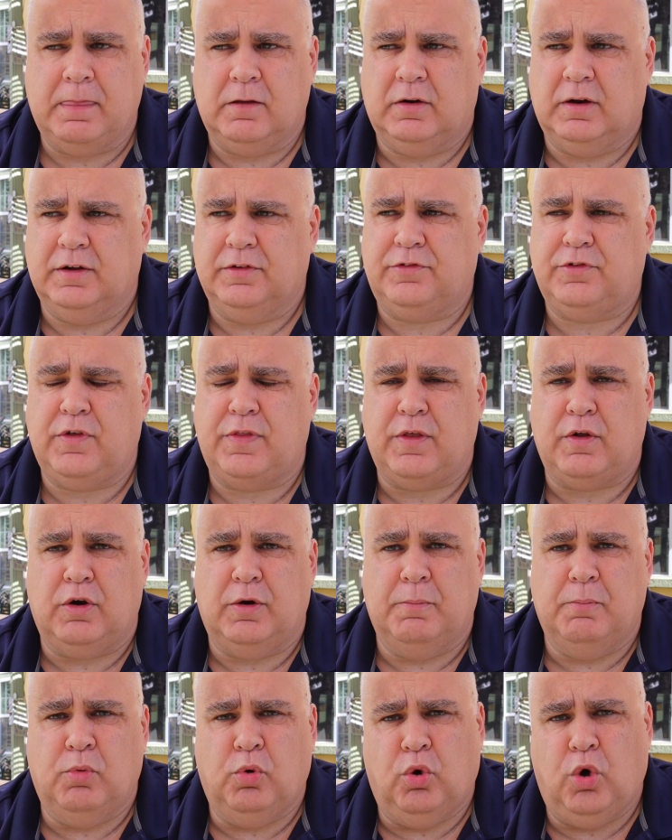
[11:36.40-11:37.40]
Right, so there
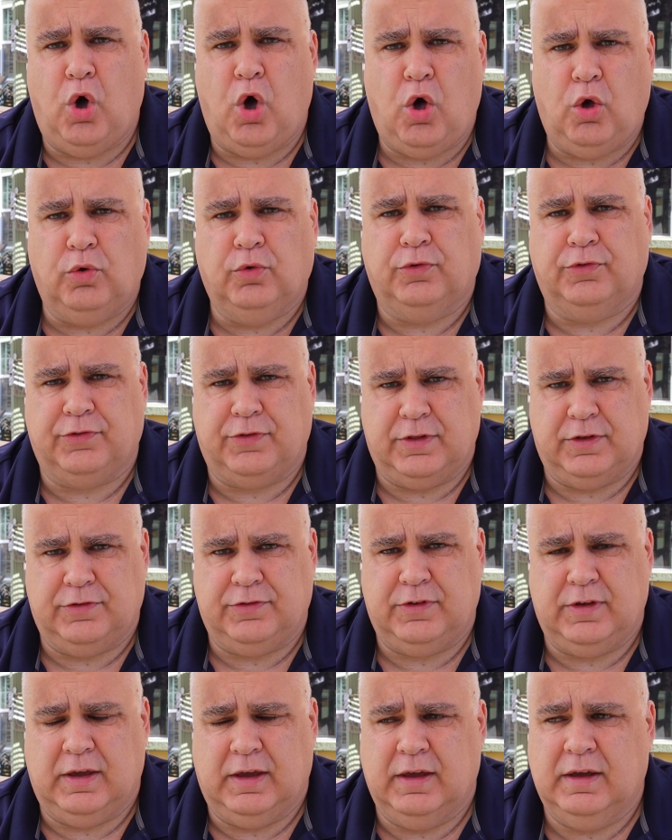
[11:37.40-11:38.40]
are more holes
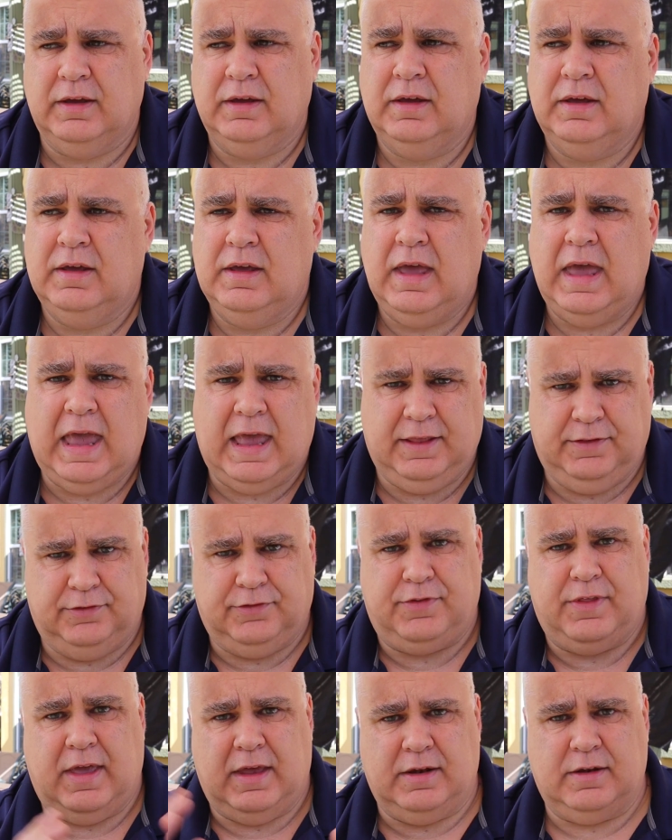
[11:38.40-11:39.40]
this year,
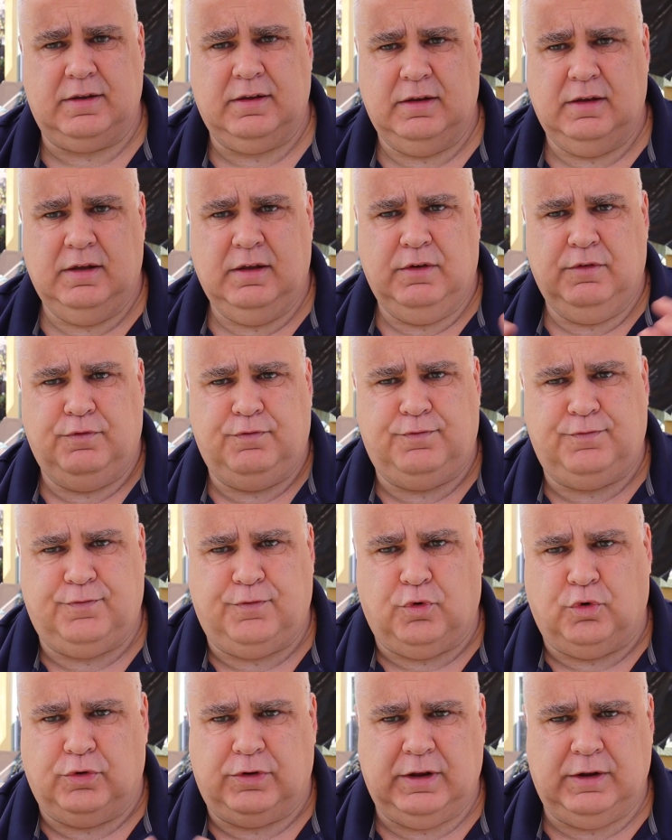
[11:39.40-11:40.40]
hence that
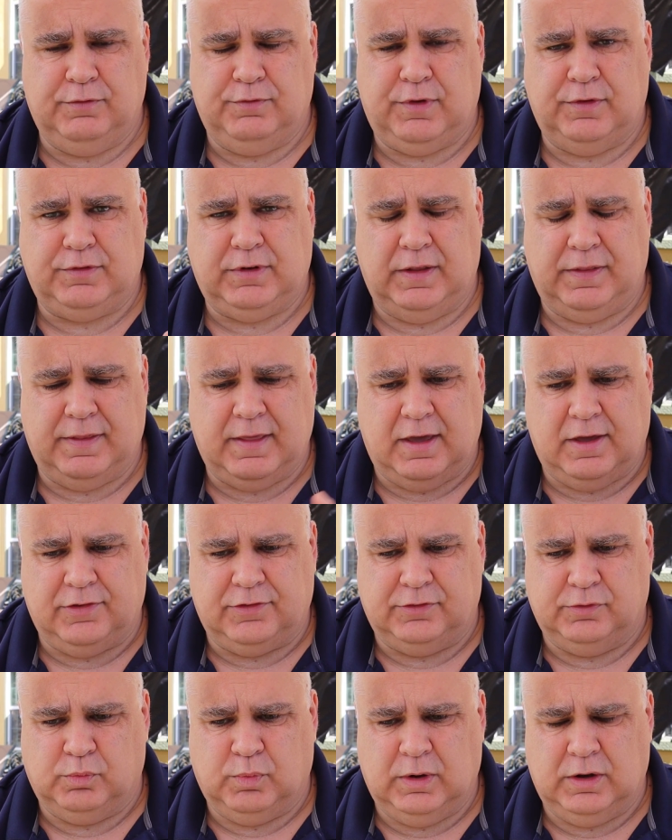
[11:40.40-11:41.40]

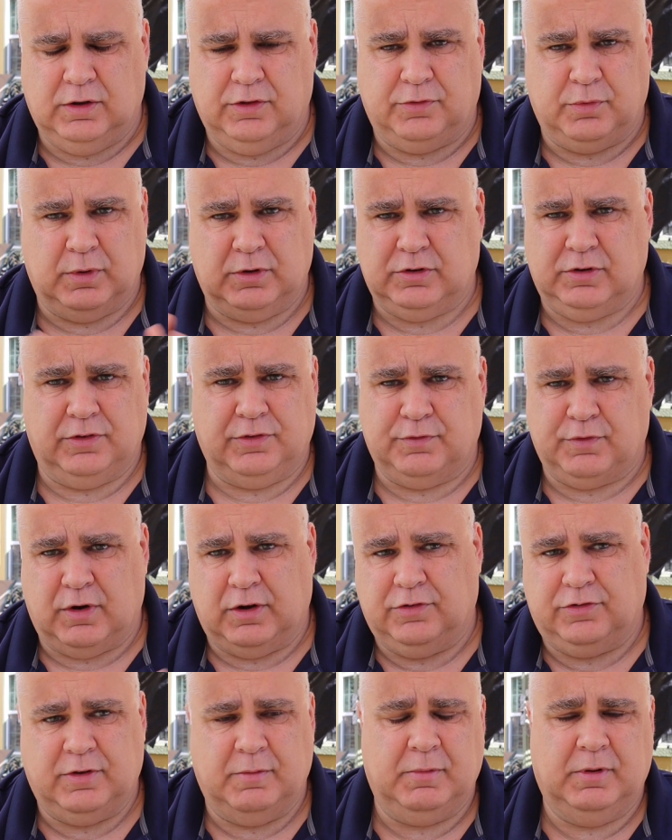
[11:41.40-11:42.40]
15,000 winners, which is
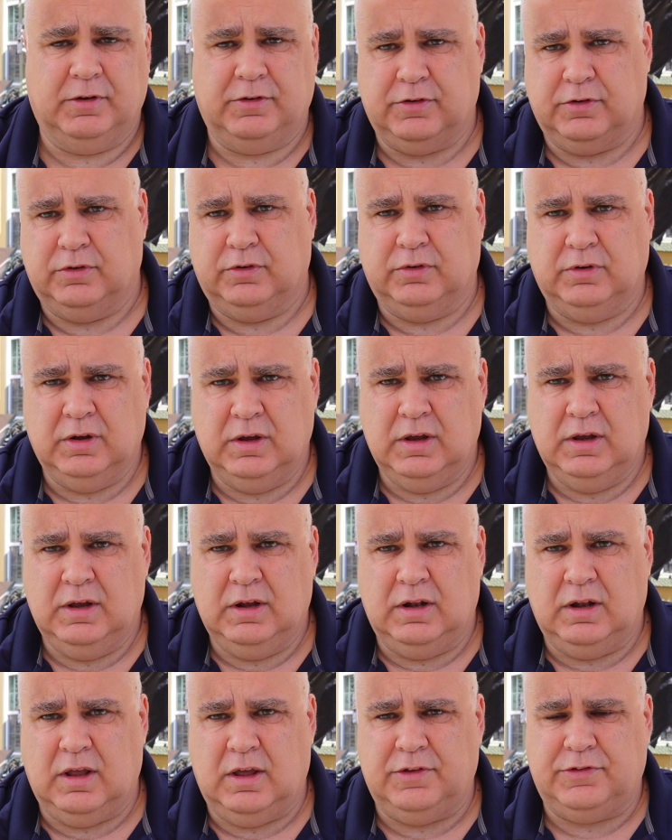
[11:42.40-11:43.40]
very similar to
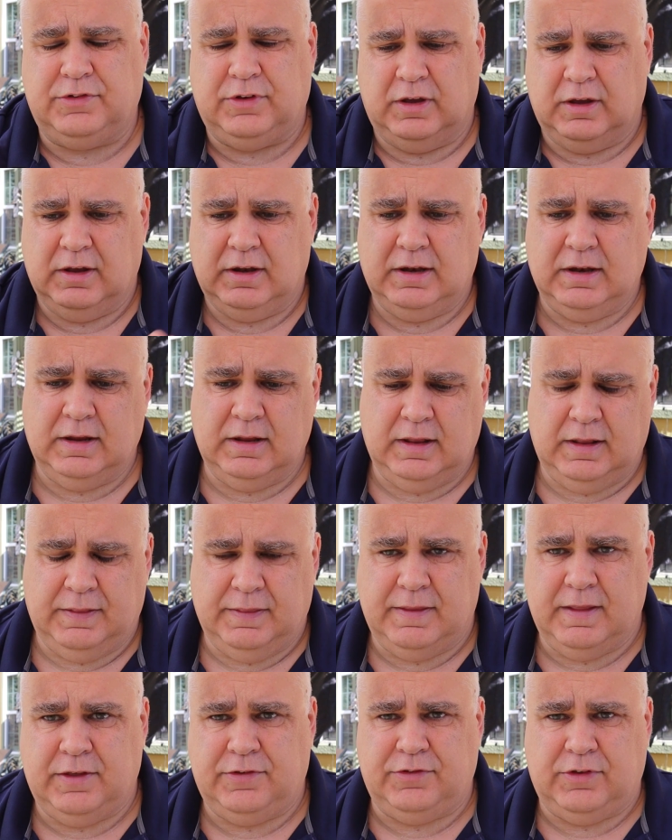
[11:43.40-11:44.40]
last year,
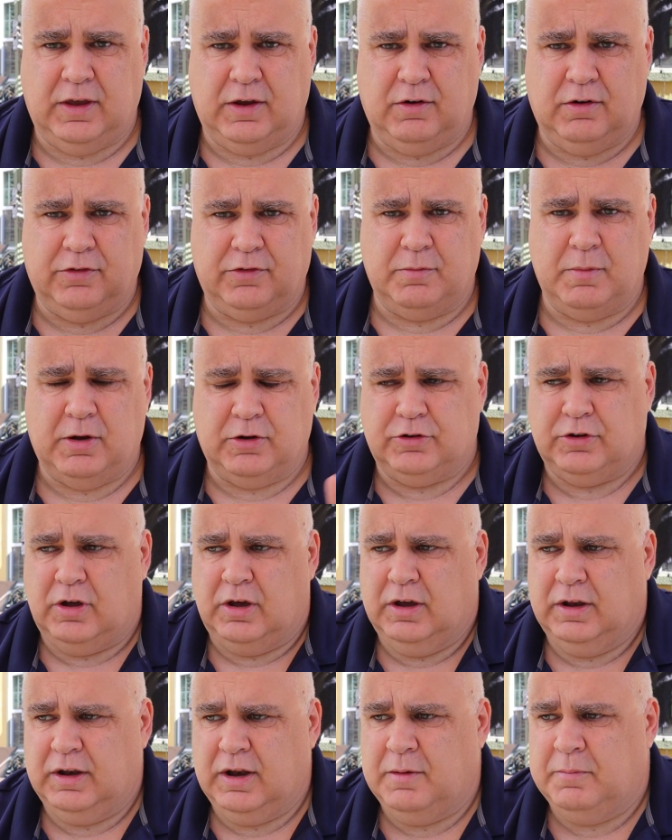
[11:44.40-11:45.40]
in this year is a much
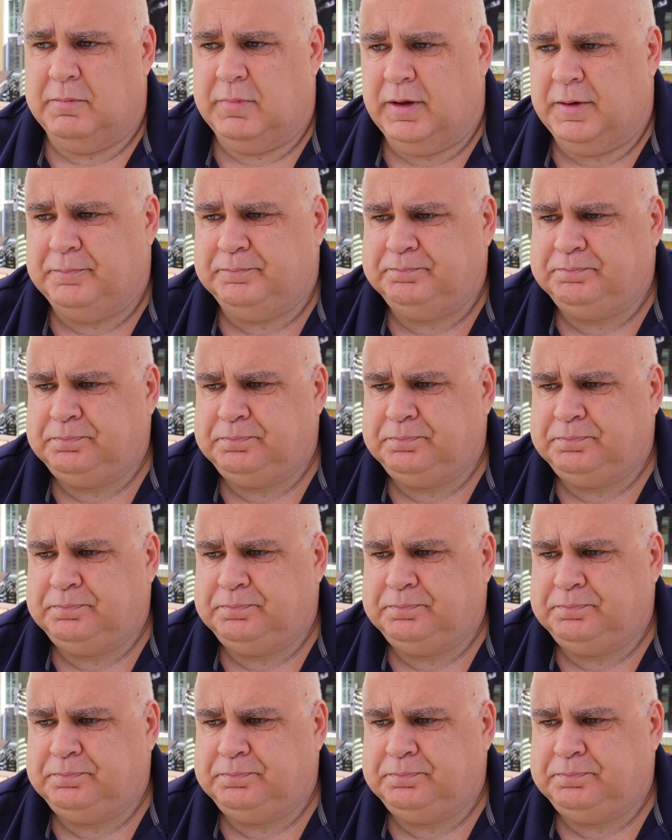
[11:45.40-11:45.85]
higher number.